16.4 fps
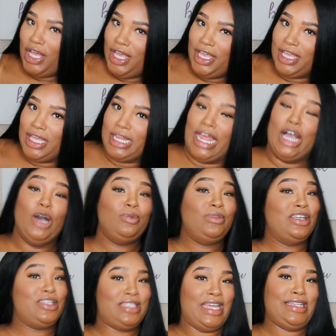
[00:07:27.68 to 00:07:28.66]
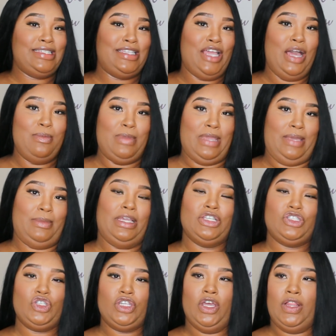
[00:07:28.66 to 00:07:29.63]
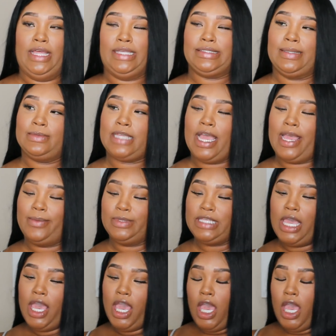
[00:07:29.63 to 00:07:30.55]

I hope they're sexy on me, because, you know, like, sometimes